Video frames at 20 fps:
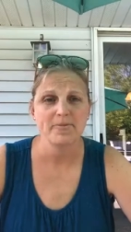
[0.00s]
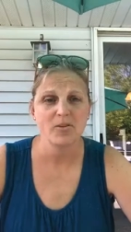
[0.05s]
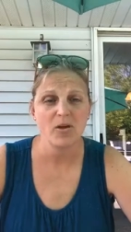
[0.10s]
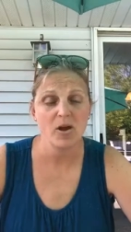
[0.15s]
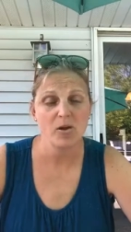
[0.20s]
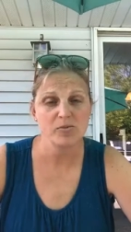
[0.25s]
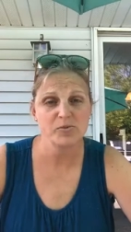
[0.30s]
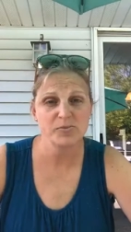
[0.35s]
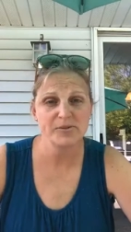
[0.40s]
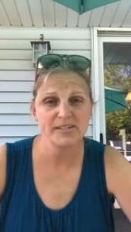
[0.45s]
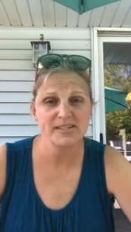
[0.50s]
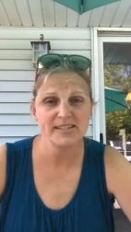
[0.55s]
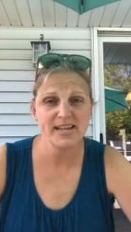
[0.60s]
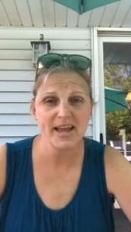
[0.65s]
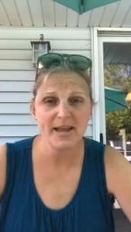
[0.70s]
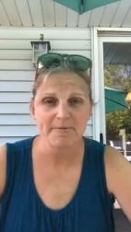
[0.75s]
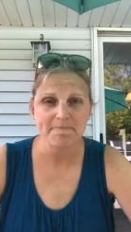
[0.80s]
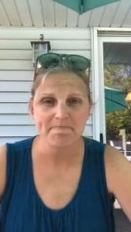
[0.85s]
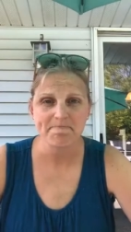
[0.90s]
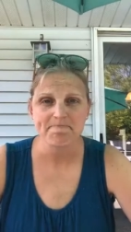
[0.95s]
It helps me
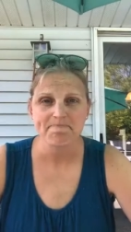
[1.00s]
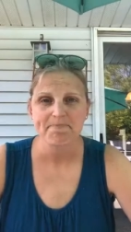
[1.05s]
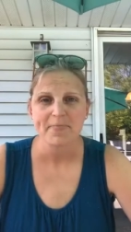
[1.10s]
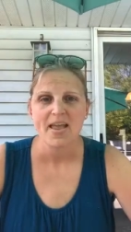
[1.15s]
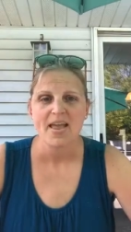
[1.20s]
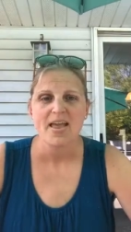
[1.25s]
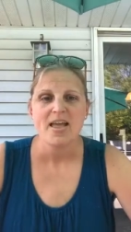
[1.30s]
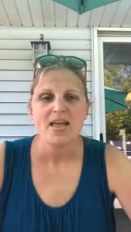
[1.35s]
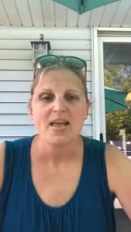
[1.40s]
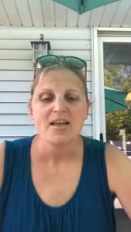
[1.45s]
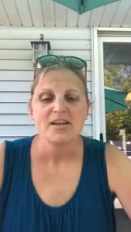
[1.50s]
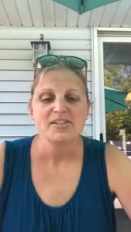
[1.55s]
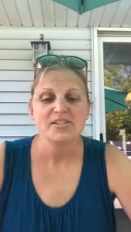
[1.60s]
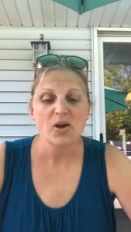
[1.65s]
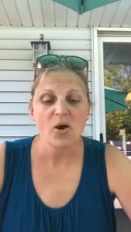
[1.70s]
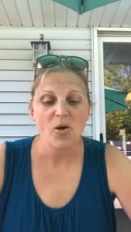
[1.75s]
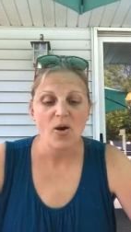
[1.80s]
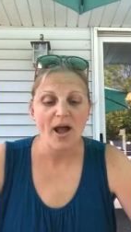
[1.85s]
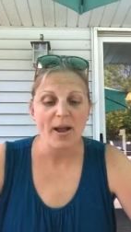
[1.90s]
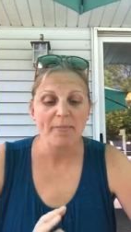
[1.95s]
decide.
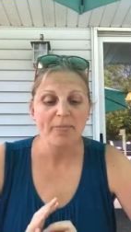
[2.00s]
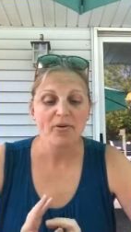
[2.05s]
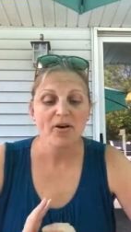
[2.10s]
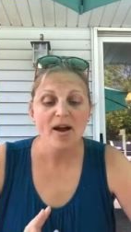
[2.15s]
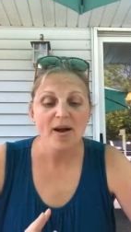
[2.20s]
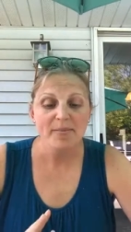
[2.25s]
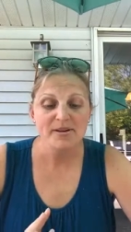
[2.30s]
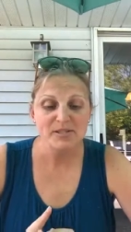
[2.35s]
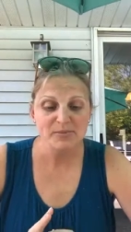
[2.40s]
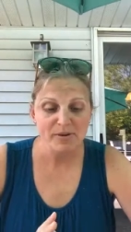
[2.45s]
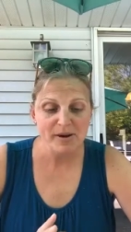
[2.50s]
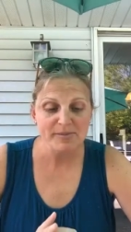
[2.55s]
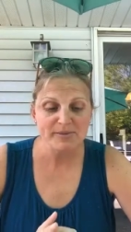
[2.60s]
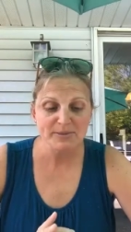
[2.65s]
So I promise,